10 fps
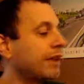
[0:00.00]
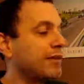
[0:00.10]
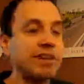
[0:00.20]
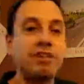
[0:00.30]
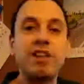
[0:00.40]

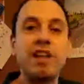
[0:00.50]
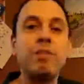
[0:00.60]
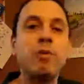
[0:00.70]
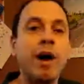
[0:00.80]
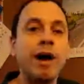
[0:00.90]
If it has a
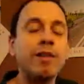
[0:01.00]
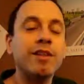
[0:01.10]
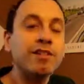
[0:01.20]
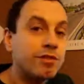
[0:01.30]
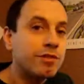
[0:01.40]
Zigbee
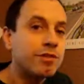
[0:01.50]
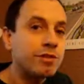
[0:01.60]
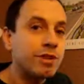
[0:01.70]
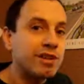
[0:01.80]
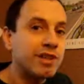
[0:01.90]
wireless
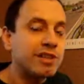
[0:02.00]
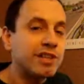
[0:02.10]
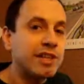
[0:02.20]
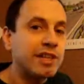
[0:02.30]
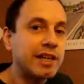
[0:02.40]
transceiver
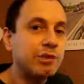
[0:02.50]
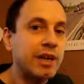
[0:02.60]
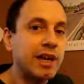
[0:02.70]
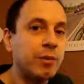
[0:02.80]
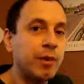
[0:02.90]
sitting next to
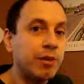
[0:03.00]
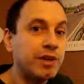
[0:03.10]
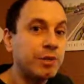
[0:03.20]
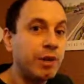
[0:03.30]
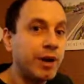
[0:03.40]
it, like a
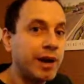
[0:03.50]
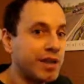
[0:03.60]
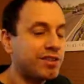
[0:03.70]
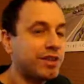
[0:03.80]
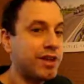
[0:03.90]

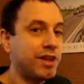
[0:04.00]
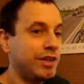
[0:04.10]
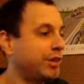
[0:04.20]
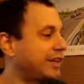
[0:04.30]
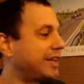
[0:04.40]
1320X,
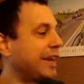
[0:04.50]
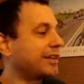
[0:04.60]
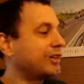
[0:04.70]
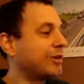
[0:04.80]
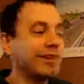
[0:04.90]
you can
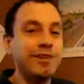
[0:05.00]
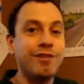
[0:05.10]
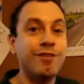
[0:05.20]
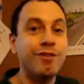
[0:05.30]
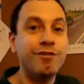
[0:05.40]
connect to it
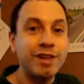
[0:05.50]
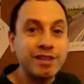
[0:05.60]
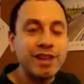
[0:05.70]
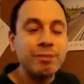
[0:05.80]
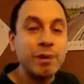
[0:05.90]
via
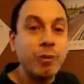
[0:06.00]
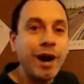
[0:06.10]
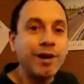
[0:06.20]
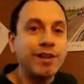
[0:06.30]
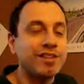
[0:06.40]
Zigbee
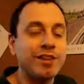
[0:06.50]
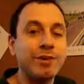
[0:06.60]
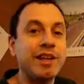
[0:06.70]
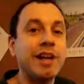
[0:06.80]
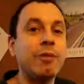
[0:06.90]
wireless. You
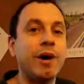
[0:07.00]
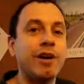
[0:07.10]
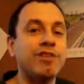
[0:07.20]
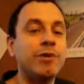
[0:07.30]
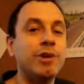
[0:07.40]
don't need any
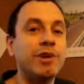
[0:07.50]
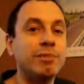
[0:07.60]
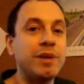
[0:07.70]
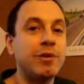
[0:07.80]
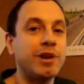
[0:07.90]
wires, no
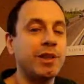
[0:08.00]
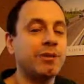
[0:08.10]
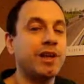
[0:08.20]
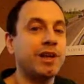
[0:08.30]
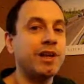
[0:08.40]
USB or
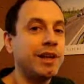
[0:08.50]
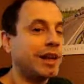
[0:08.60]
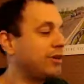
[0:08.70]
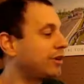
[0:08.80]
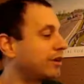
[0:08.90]
Ethernet.
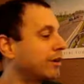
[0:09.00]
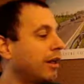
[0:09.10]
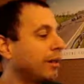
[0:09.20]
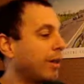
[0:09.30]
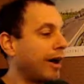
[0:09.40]
And you can
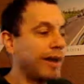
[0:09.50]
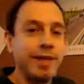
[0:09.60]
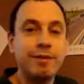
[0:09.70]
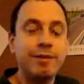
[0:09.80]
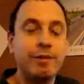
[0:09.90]
log
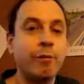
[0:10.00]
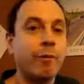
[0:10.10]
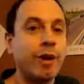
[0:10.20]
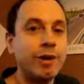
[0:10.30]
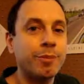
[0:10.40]
in
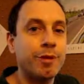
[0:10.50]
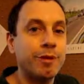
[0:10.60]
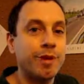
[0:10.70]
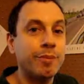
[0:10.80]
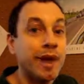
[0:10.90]
write your
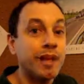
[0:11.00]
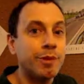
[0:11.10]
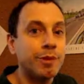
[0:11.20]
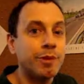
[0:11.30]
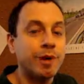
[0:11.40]
program, edit
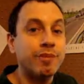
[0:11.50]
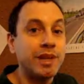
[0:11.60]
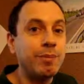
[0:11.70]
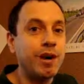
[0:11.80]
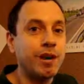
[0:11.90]
your program,
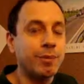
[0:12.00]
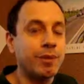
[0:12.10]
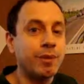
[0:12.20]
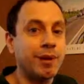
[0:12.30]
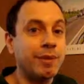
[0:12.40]
debug your
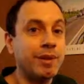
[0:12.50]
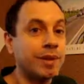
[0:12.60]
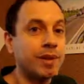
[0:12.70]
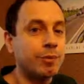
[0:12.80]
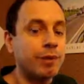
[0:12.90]
program,
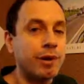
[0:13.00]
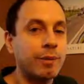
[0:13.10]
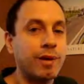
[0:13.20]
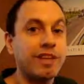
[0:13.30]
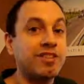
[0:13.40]
get your
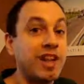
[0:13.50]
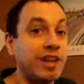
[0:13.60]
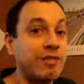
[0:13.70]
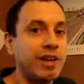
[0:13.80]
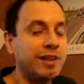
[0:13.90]
program running,
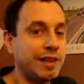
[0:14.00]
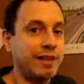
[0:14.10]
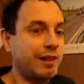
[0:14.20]
save it, and